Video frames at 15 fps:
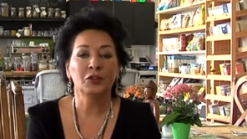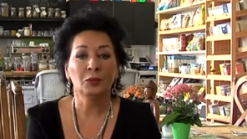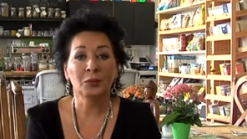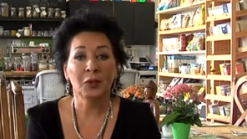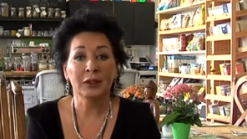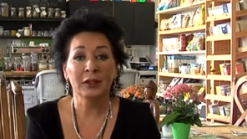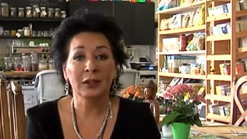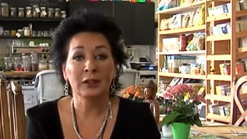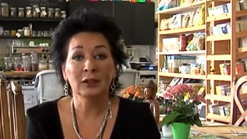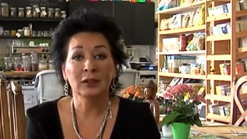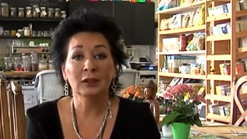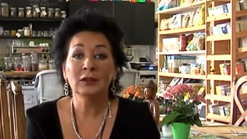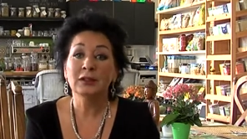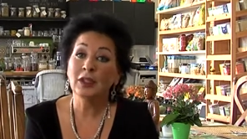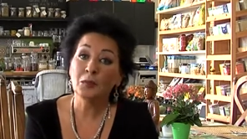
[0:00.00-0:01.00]
your money.
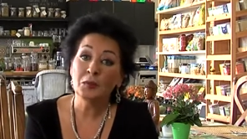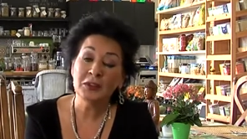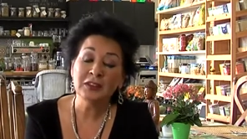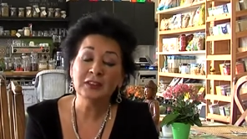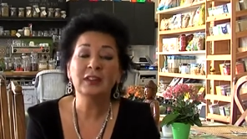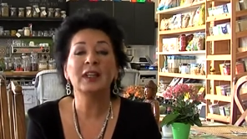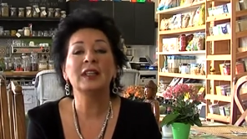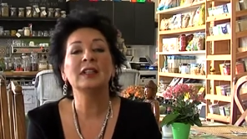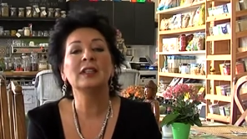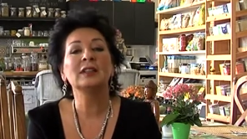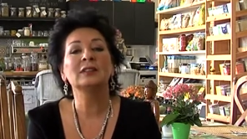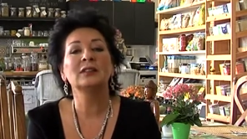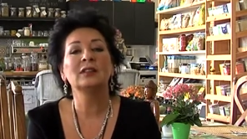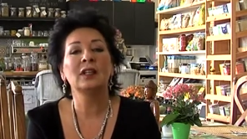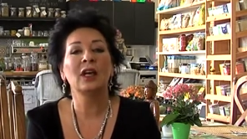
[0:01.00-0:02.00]
Now, Mrs. A isn't